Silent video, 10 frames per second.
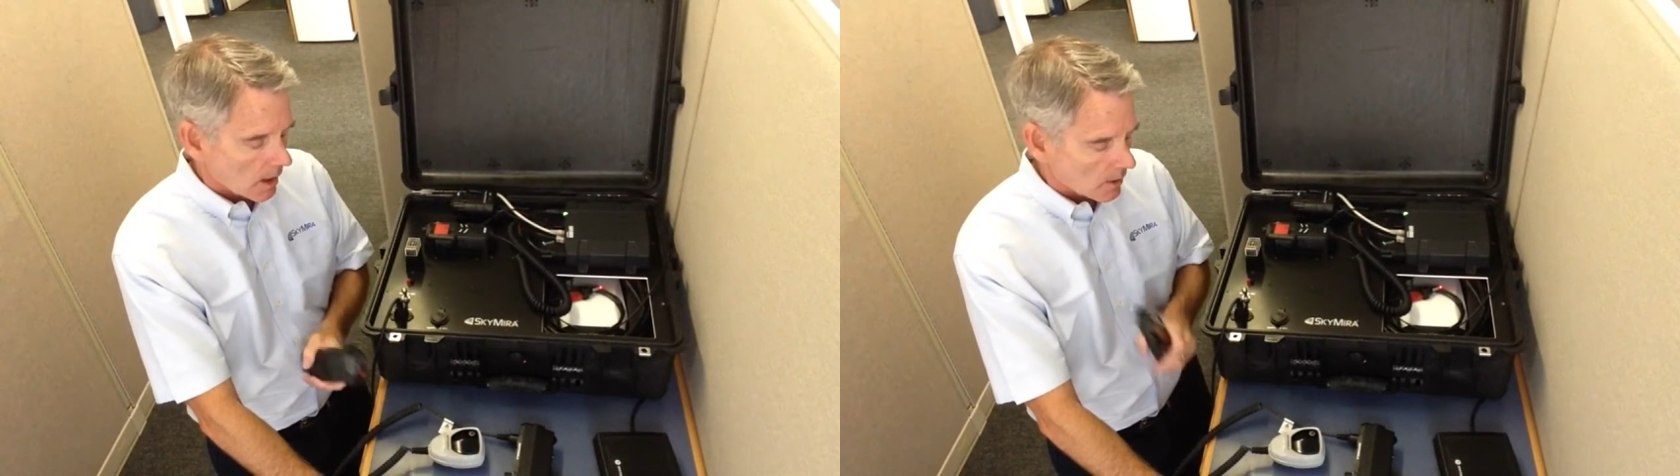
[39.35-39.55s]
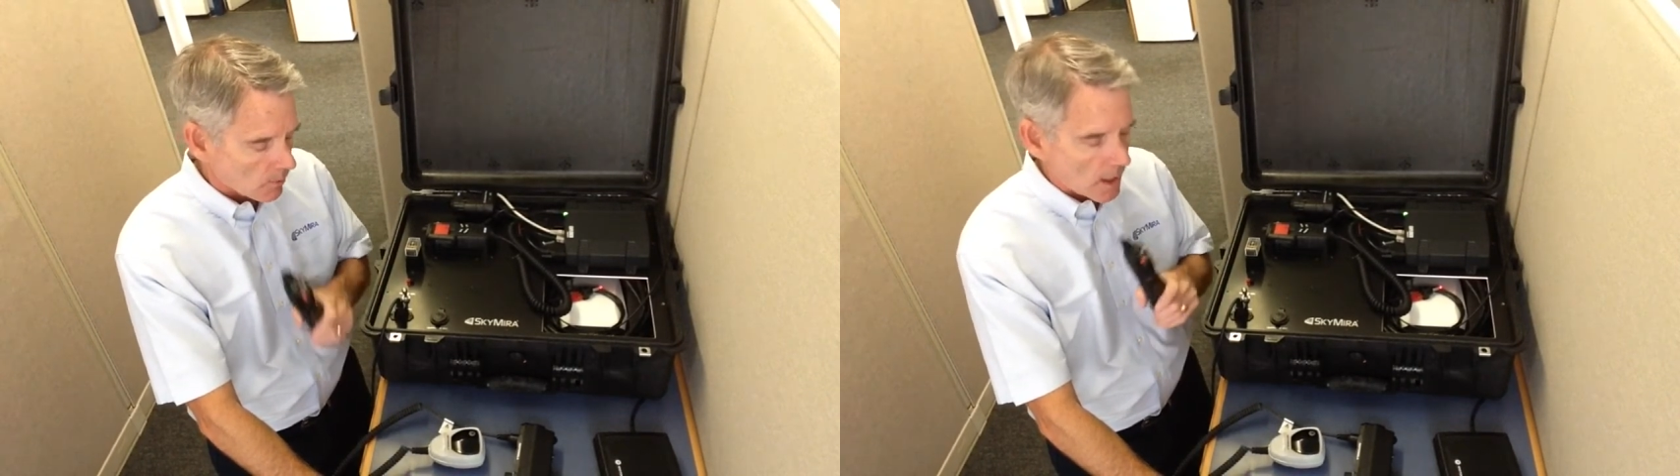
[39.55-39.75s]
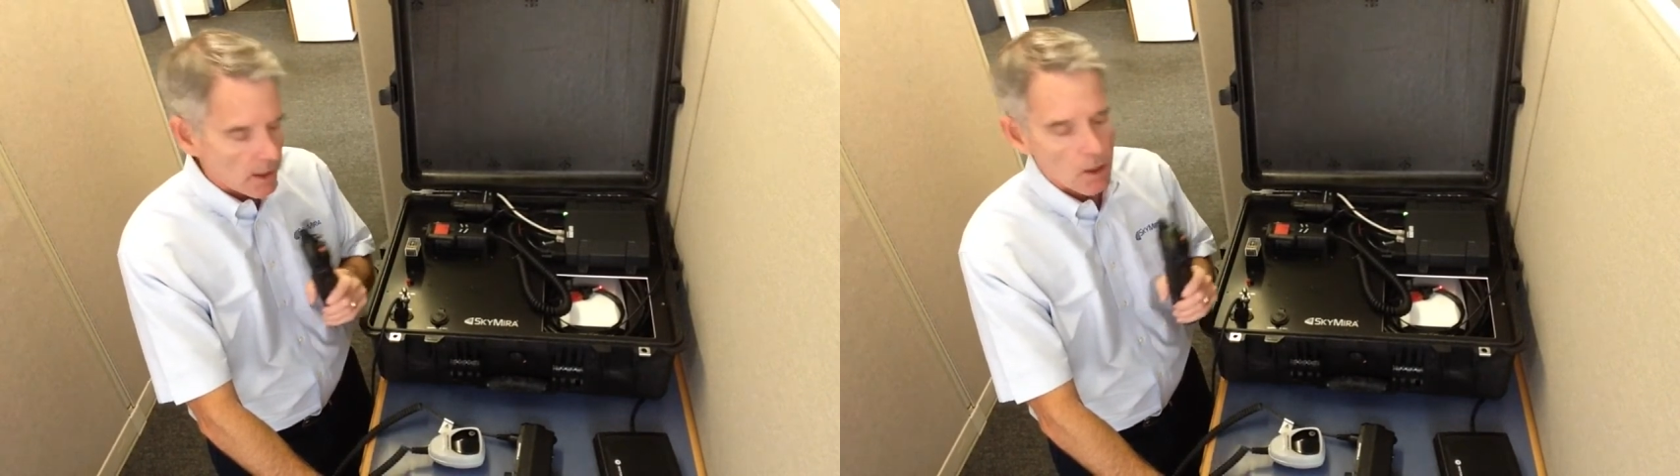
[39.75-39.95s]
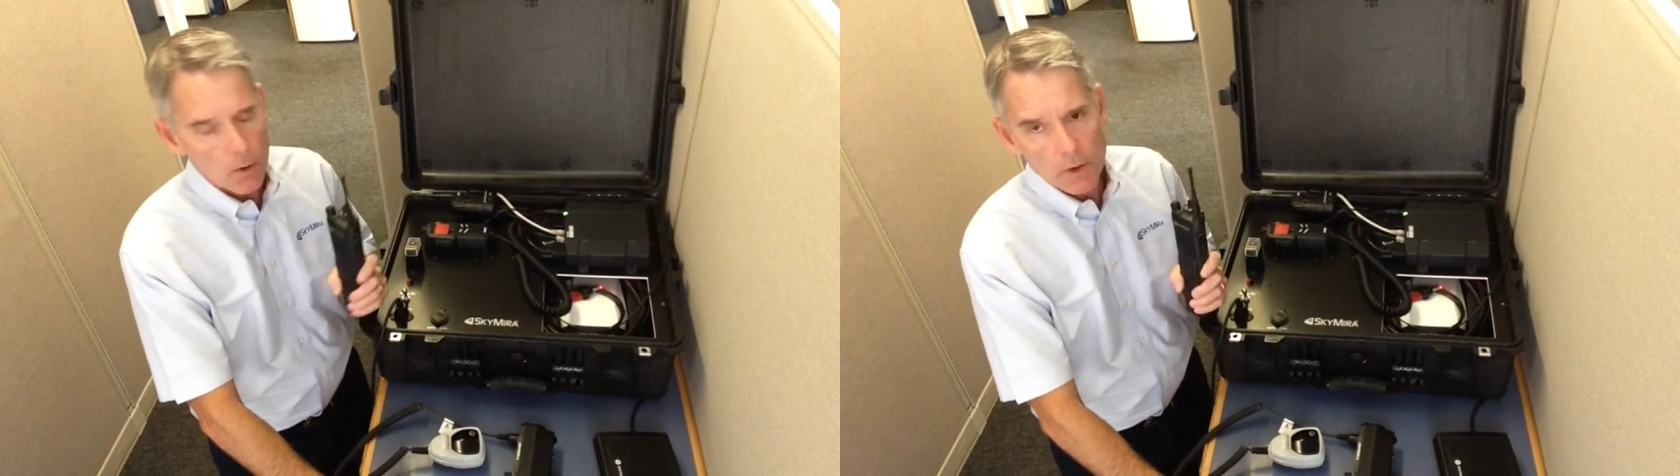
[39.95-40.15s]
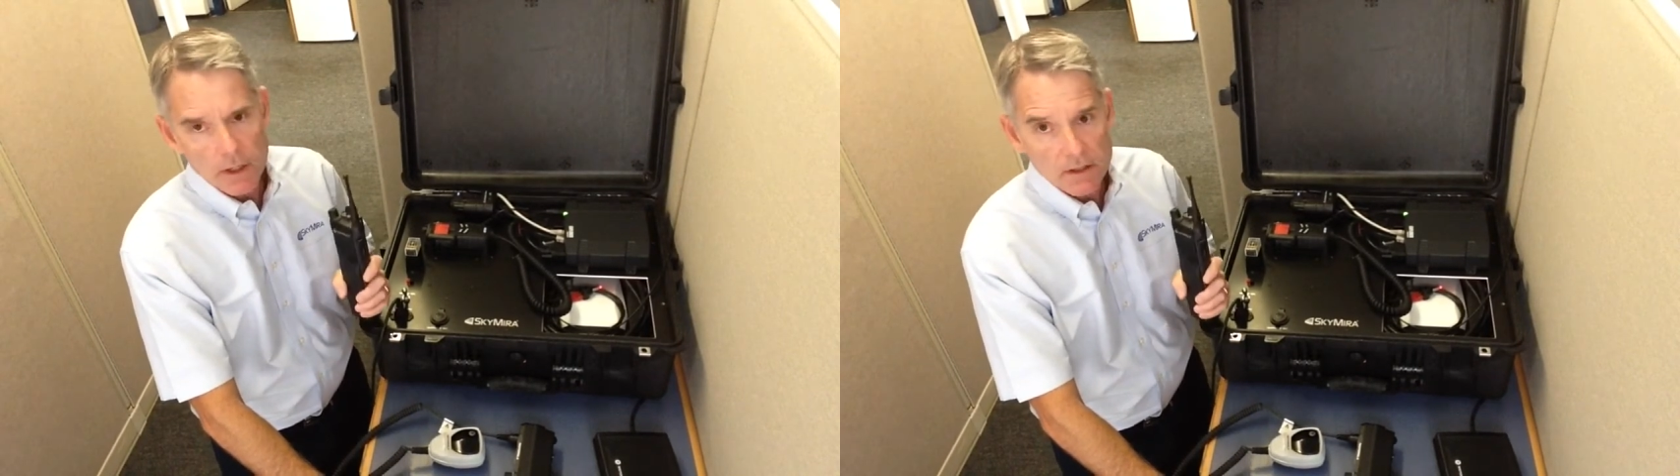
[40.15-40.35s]
and the
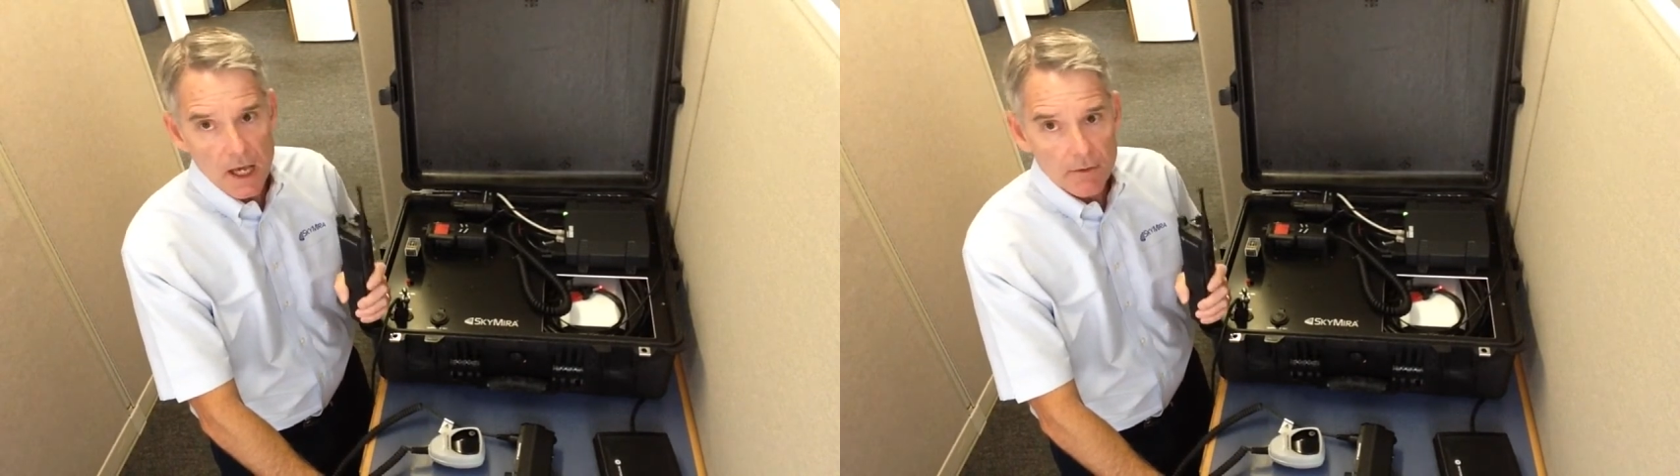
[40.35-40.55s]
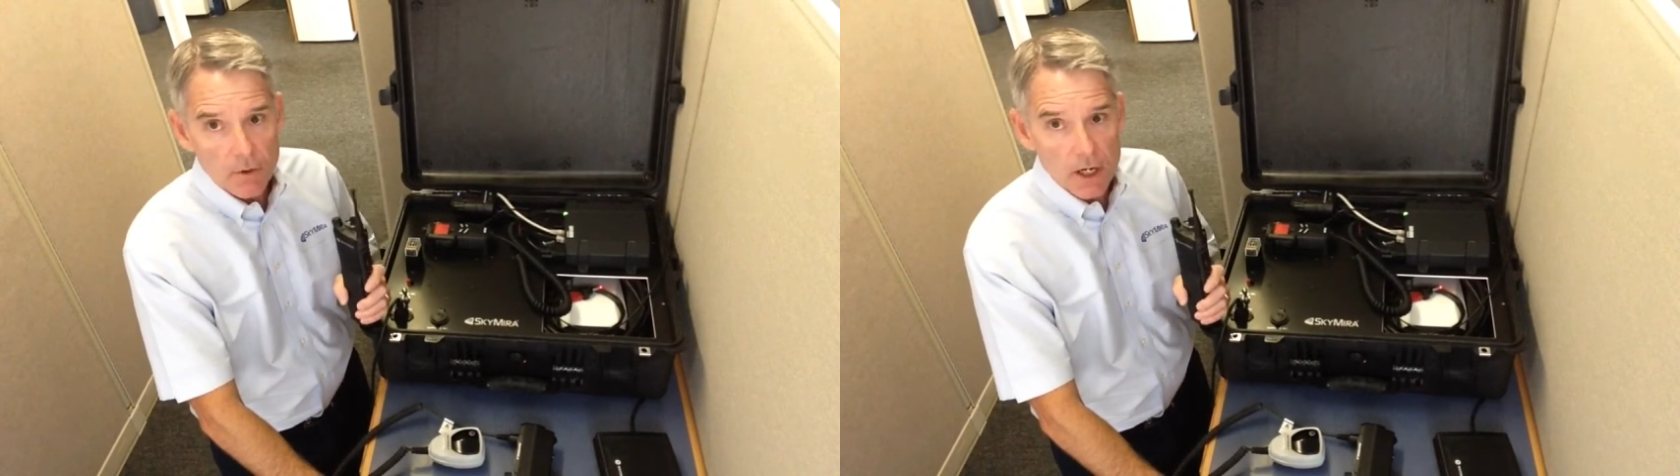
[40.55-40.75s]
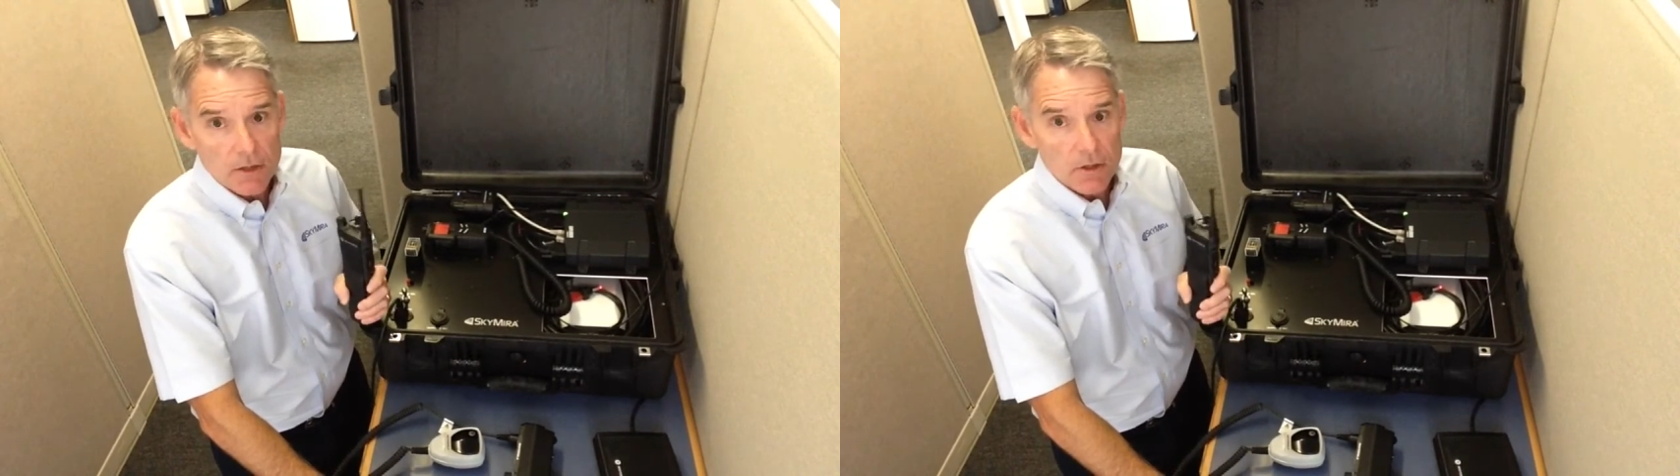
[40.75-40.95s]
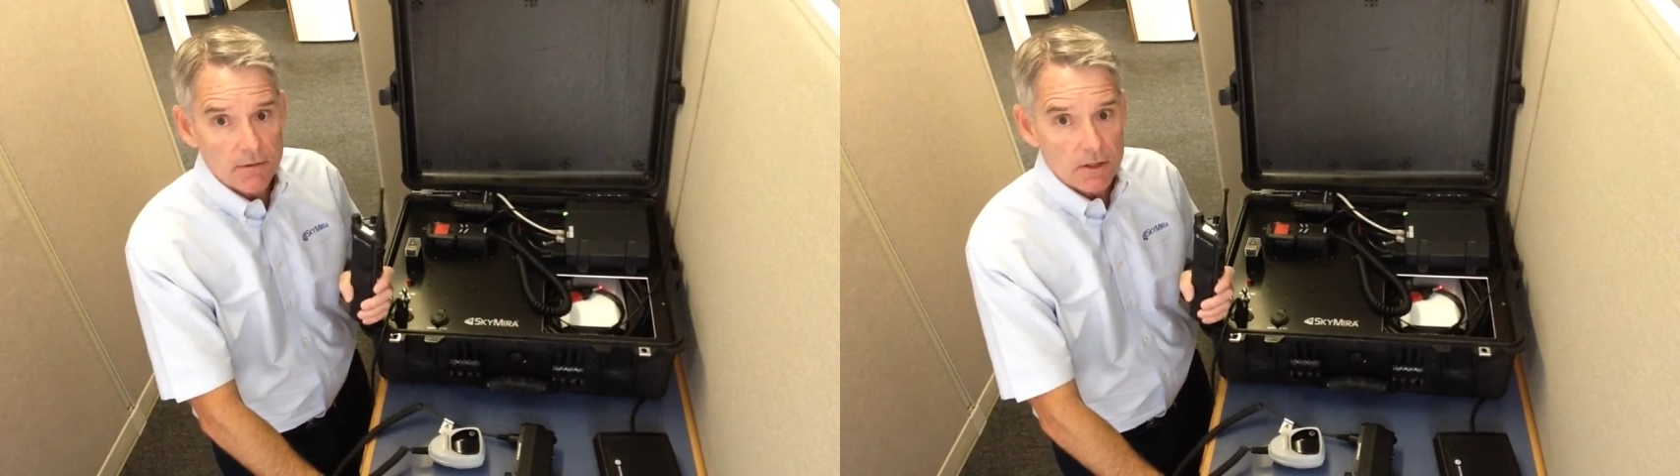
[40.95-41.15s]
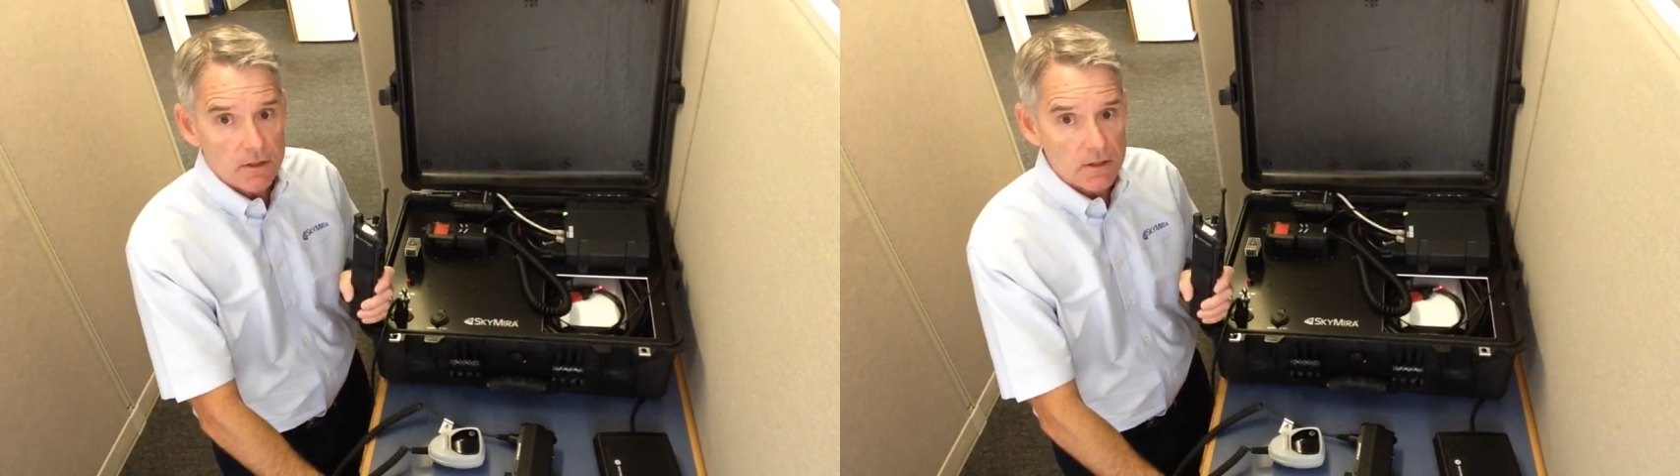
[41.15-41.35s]
radio is out of range of
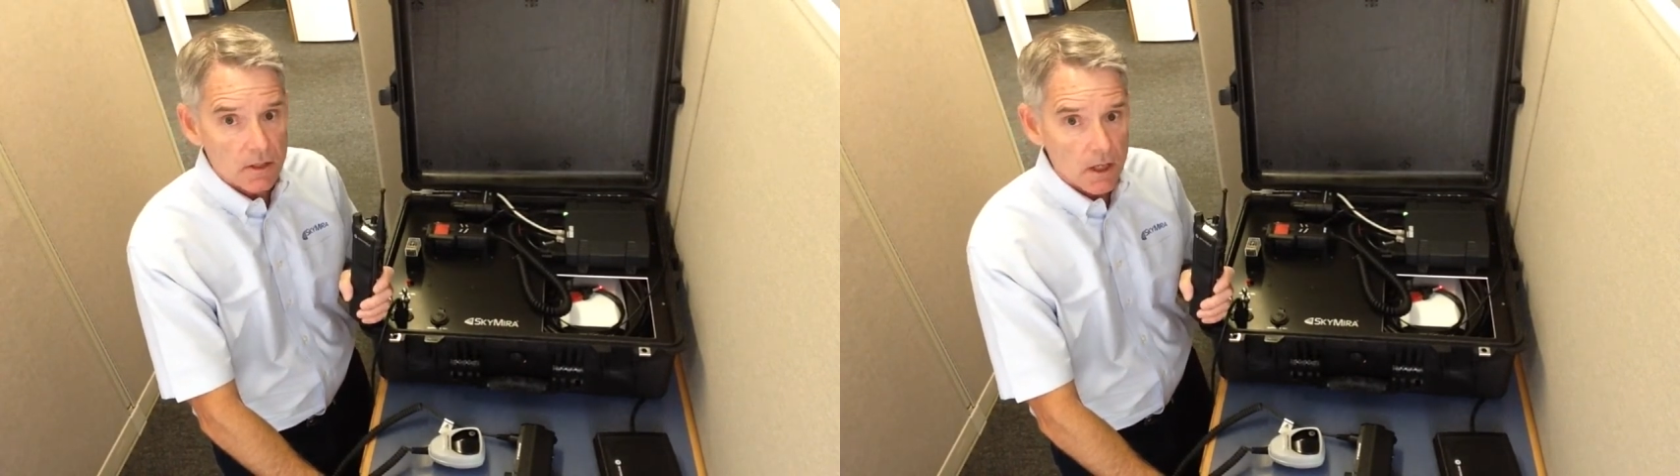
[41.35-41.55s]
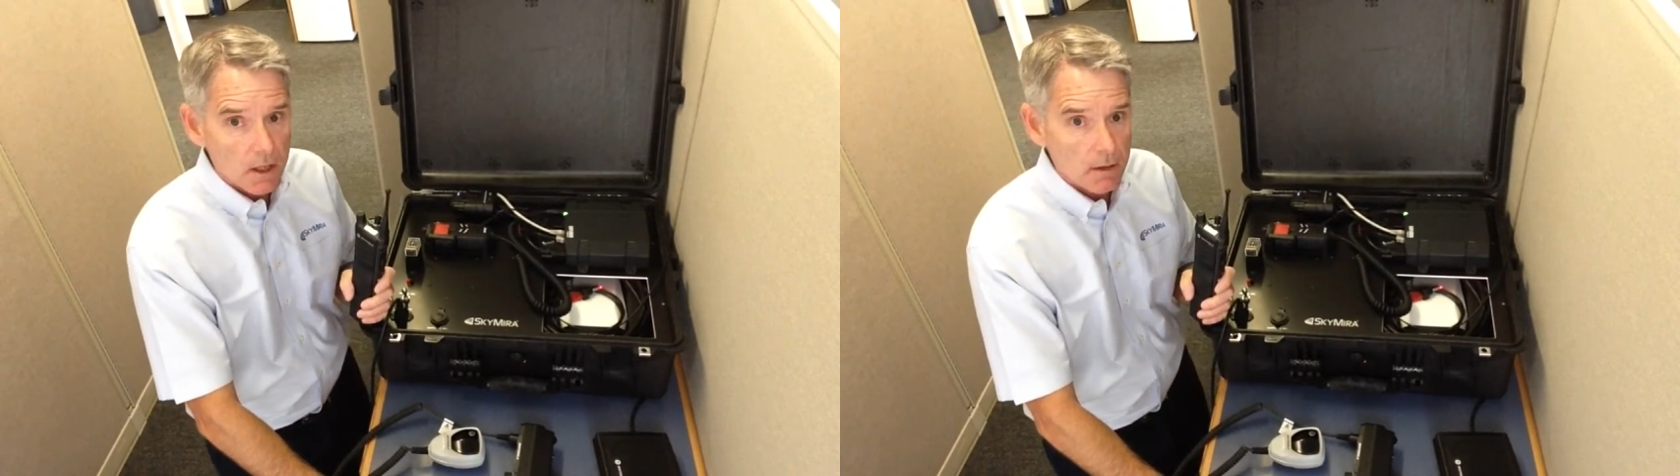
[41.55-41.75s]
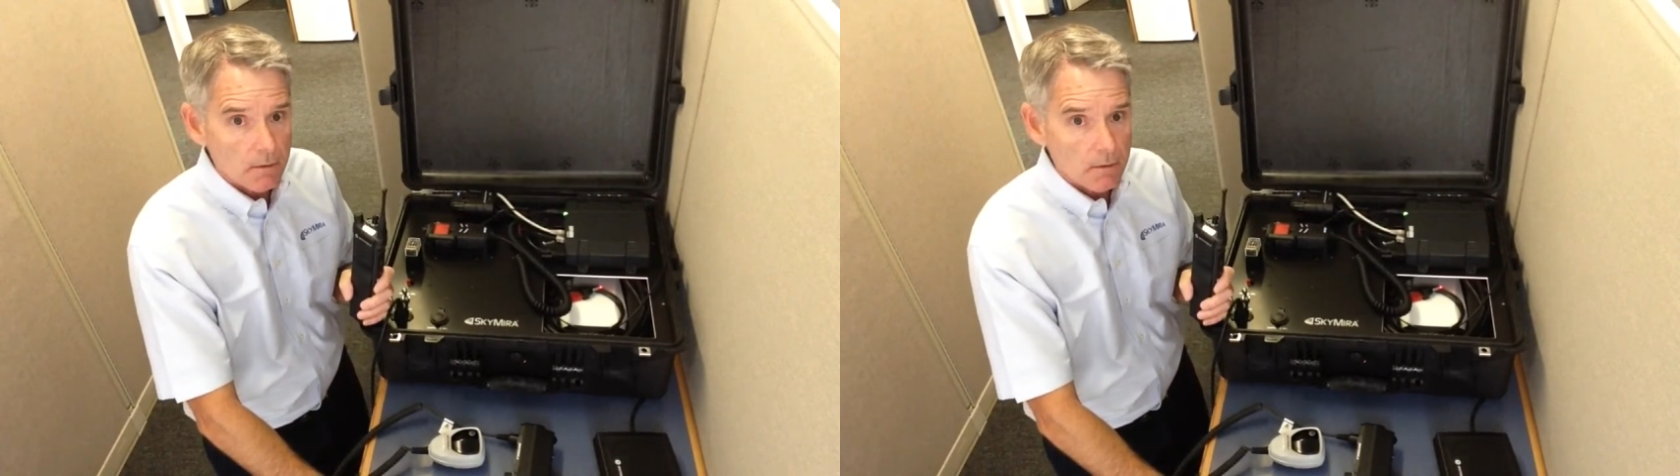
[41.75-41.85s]
its uh,